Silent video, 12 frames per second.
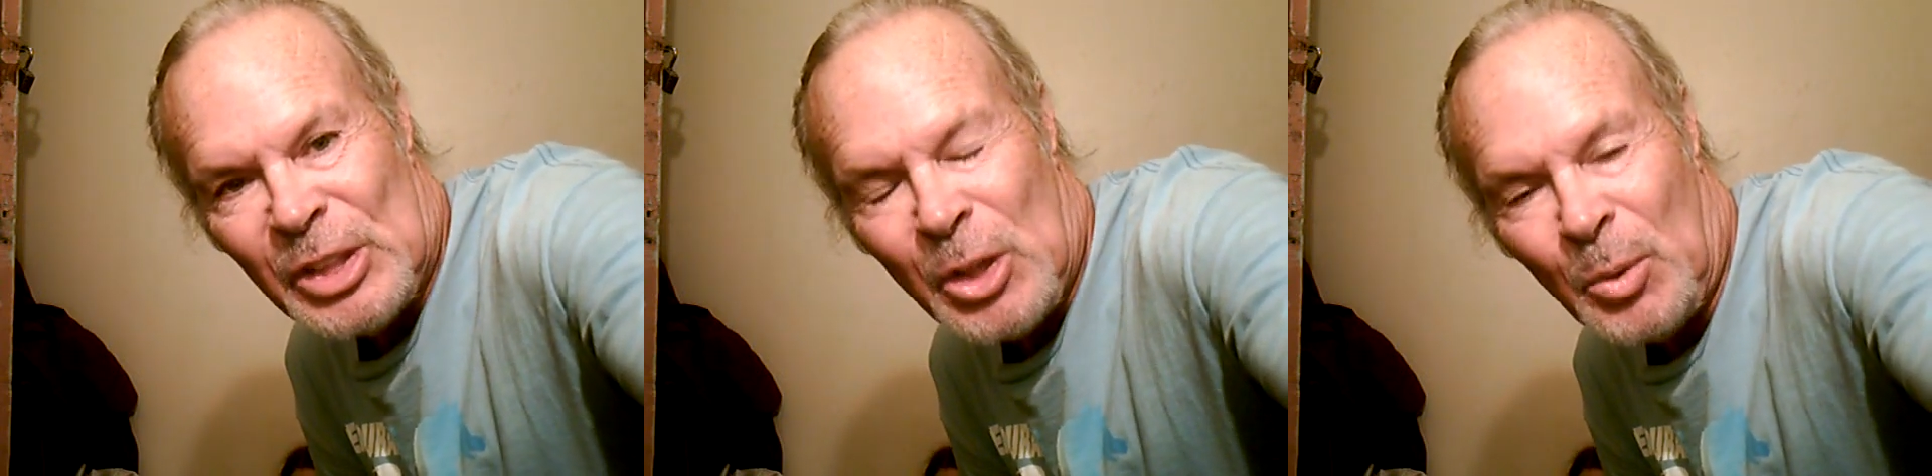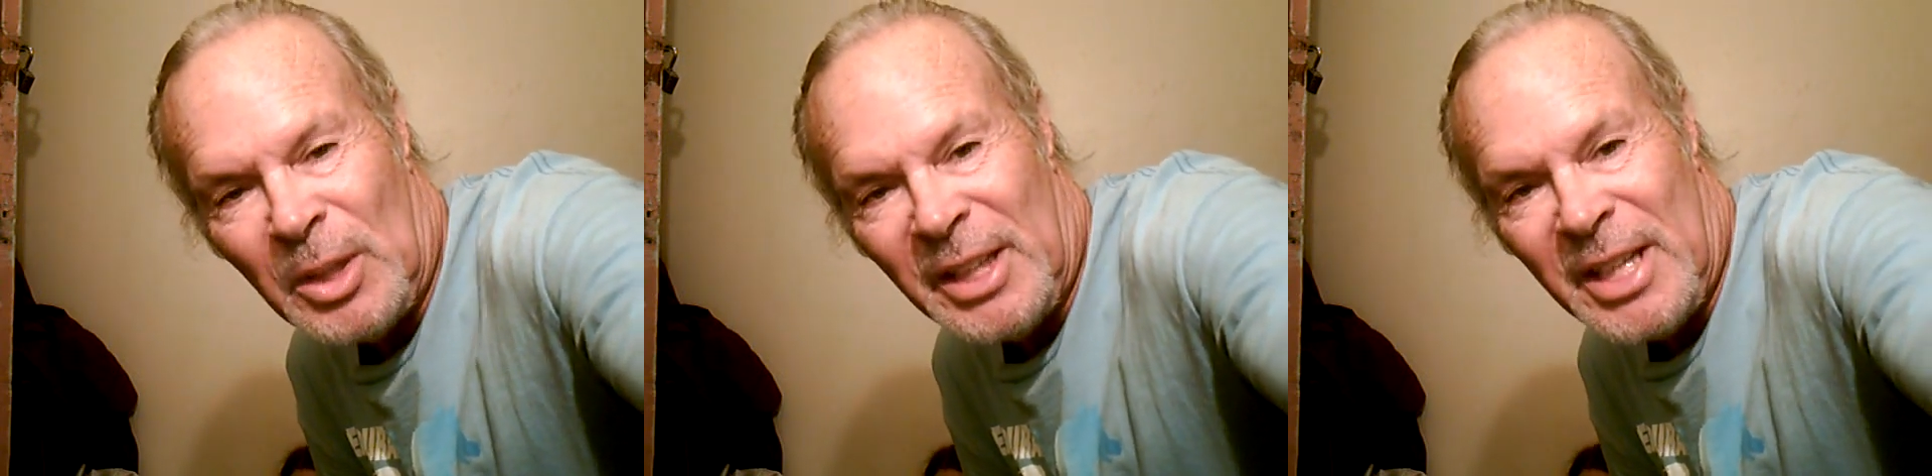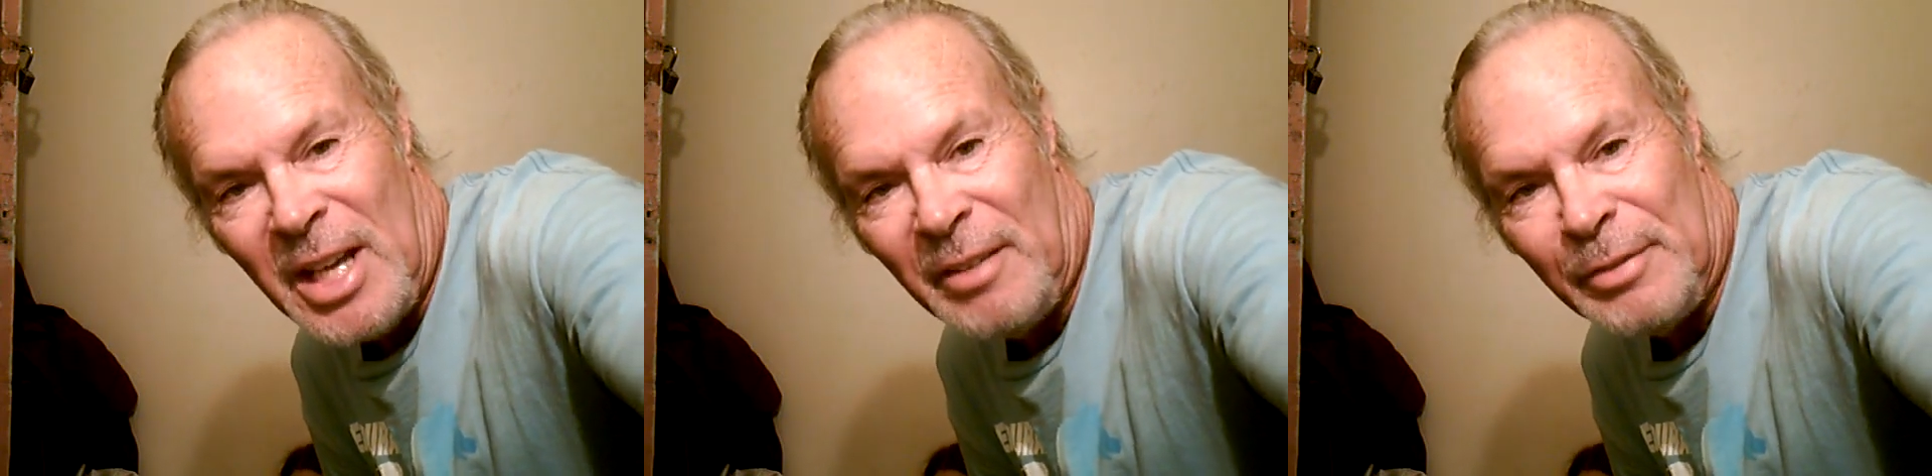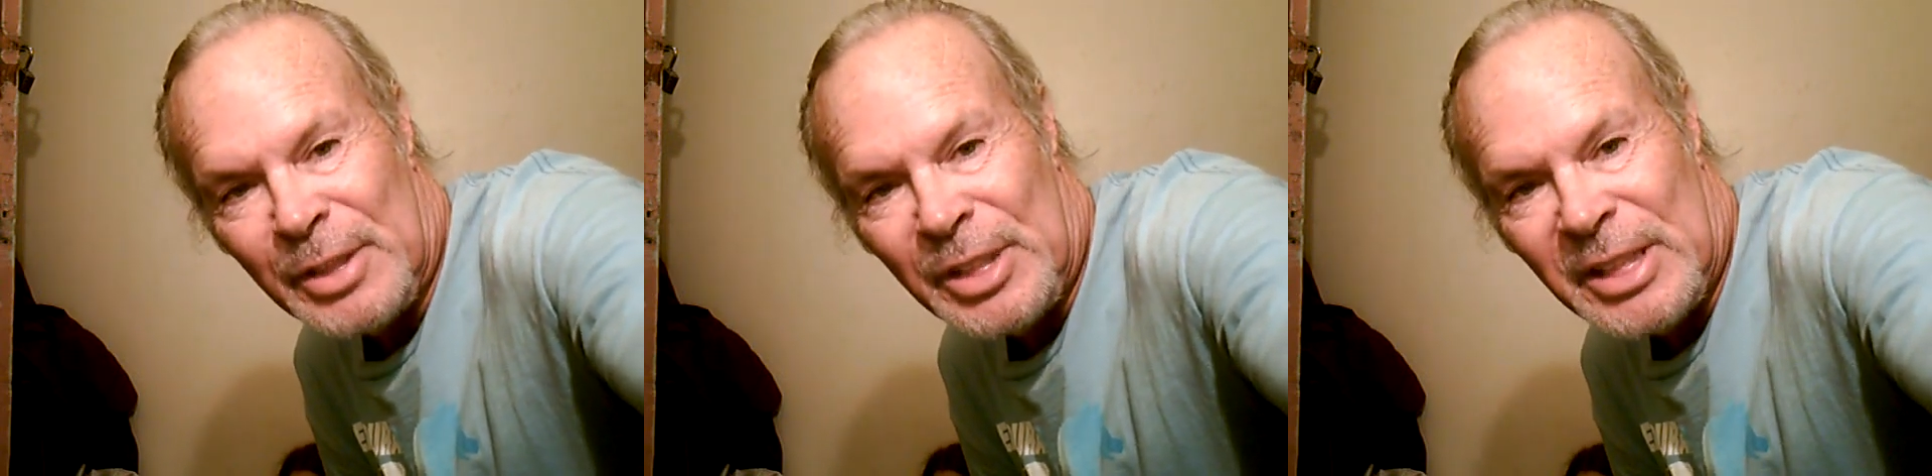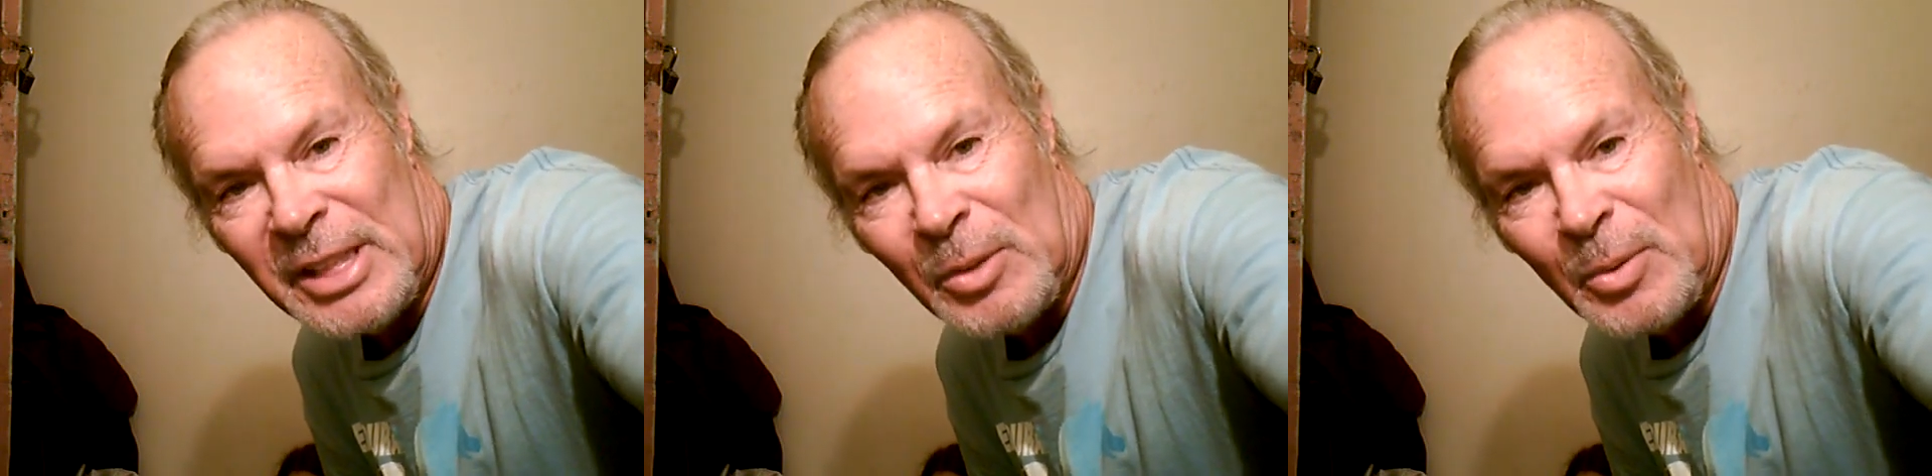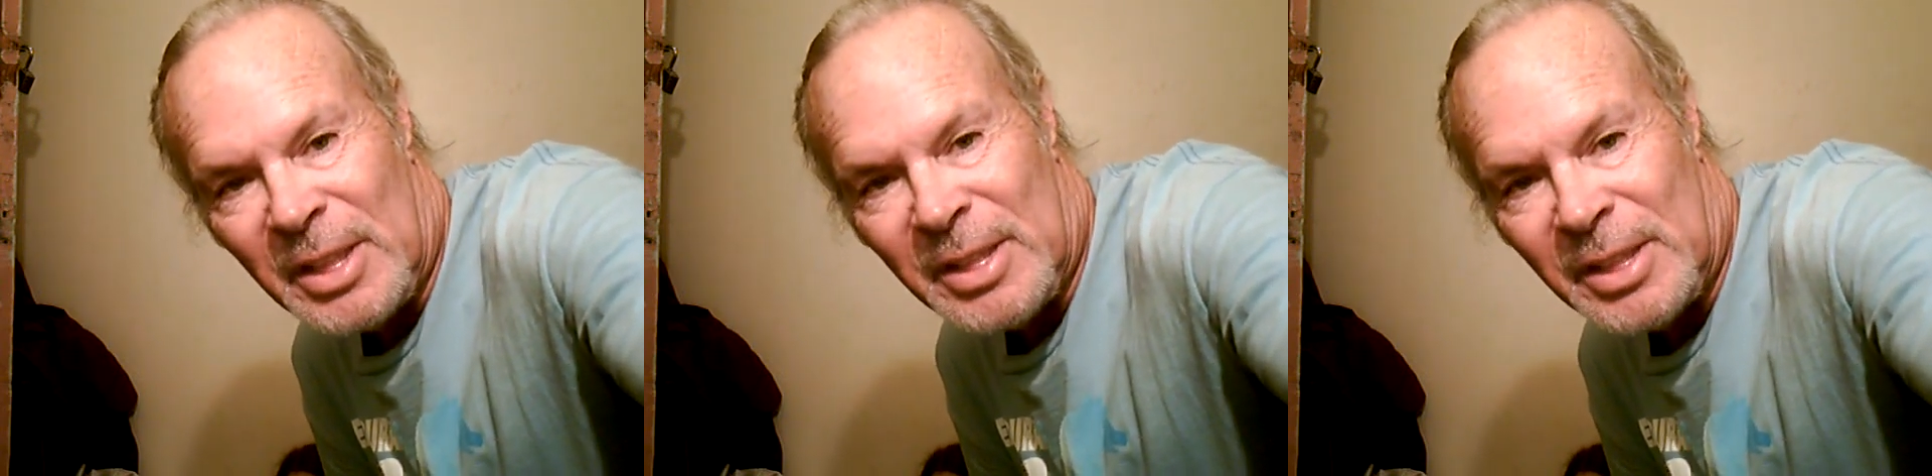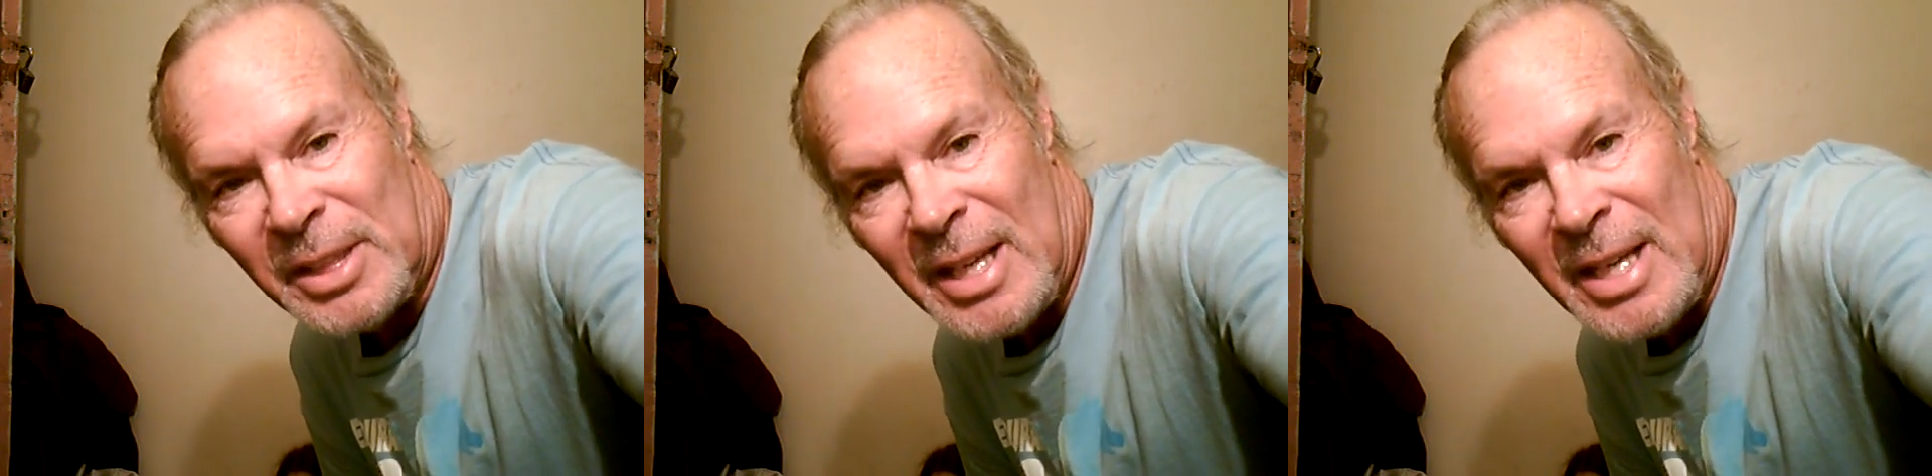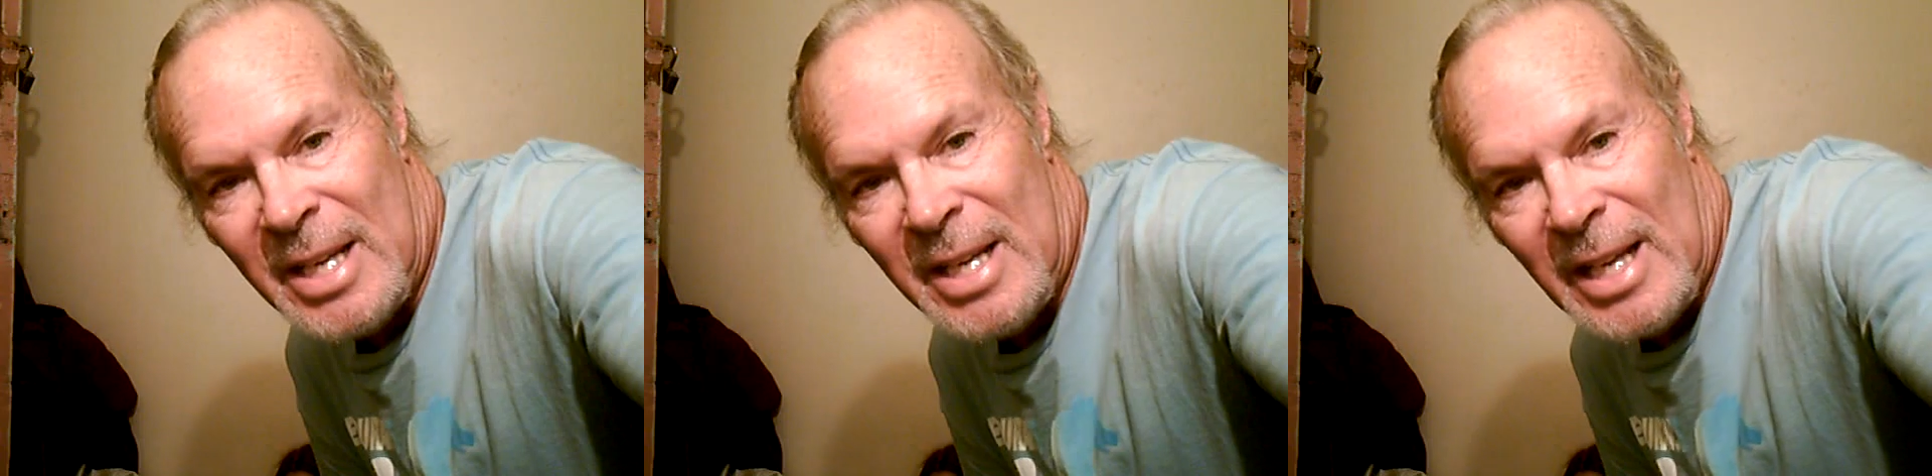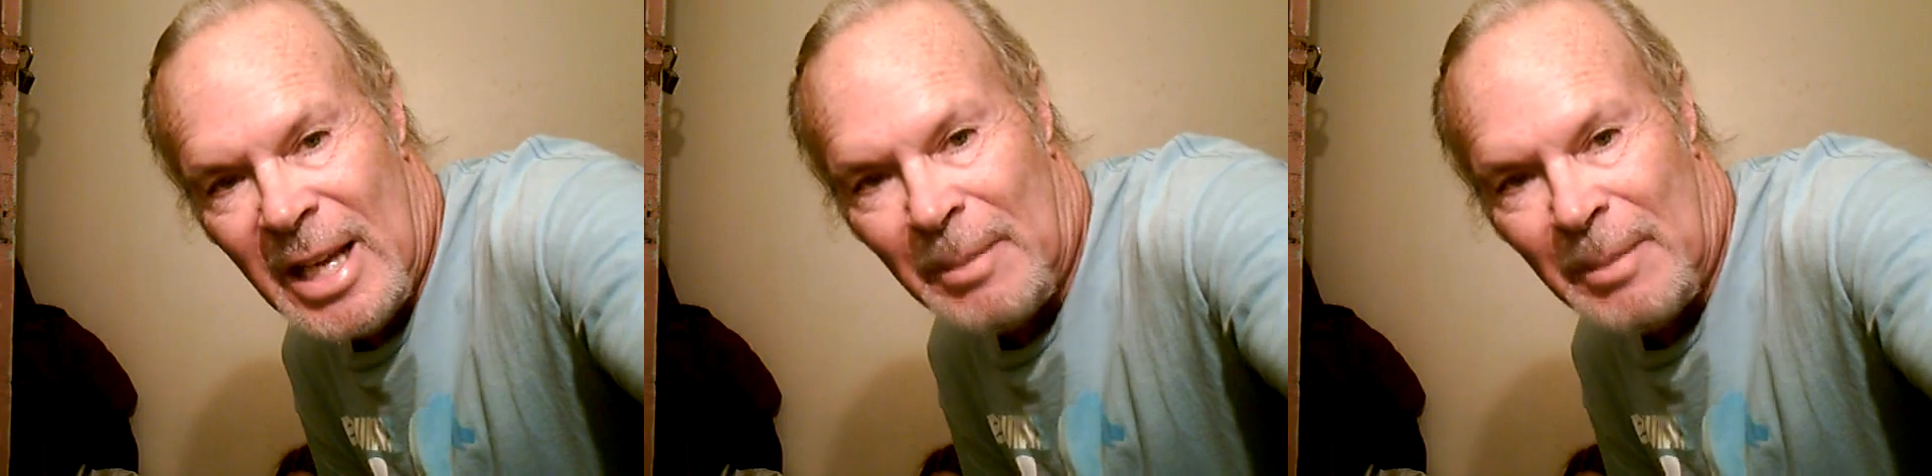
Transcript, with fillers: and she's totally off of cigarettes.